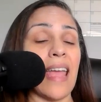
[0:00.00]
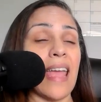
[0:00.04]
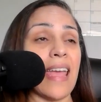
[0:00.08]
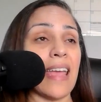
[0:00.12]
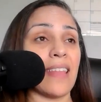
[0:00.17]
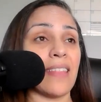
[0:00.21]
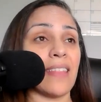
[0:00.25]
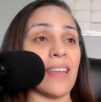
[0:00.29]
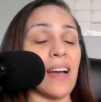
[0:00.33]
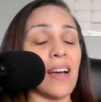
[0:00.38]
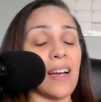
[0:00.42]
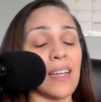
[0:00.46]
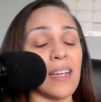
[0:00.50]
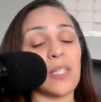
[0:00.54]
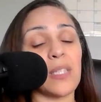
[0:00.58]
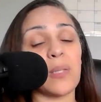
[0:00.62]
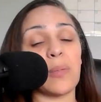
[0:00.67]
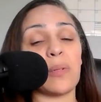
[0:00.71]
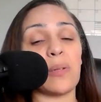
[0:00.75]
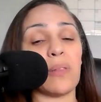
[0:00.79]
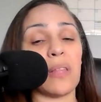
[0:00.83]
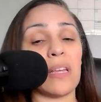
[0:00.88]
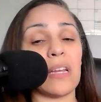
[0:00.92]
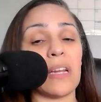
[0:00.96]
And the
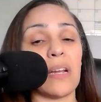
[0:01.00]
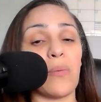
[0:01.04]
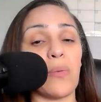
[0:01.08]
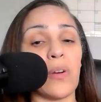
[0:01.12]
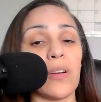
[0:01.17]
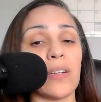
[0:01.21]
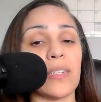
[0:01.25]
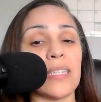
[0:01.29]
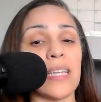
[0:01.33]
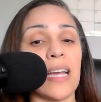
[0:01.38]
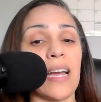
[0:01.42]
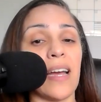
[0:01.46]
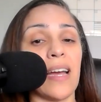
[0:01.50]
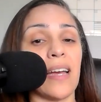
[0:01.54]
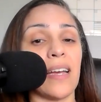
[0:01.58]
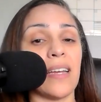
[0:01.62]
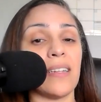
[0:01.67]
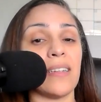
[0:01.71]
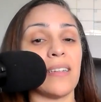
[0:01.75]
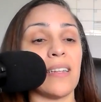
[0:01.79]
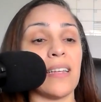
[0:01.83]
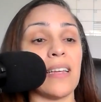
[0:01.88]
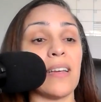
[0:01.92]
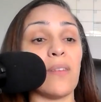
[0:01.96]
hospital that I worked
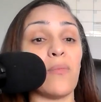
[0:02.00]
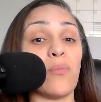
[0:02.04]
at